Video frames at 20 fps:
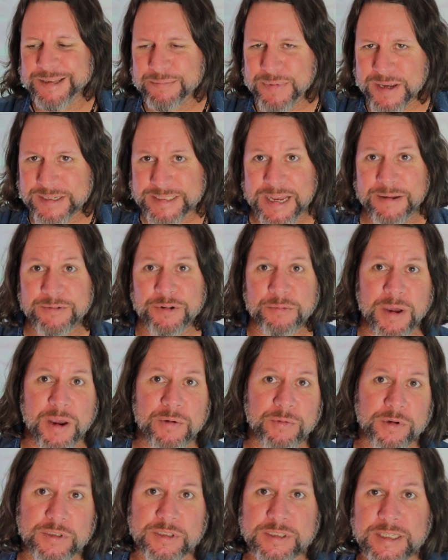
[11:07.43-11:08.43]
best time to buy
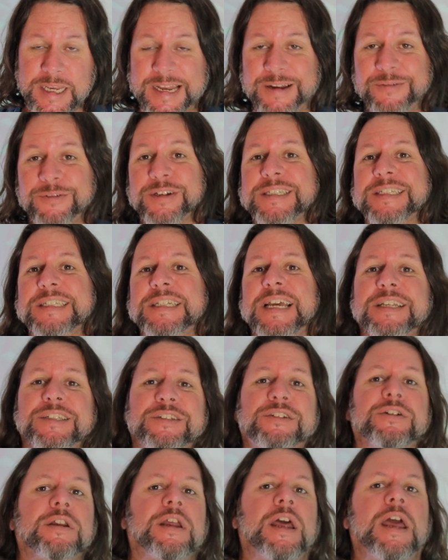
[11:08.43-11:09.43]
real estate was
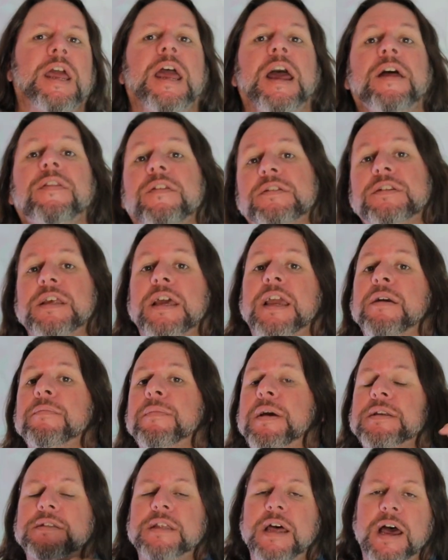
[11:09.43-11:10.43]
yesterday, and the second
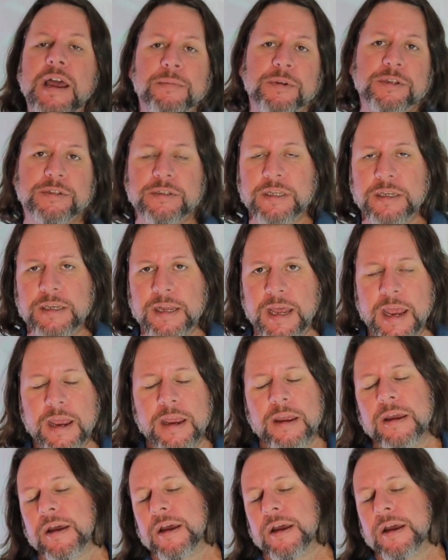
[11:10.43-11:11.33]
best time is today.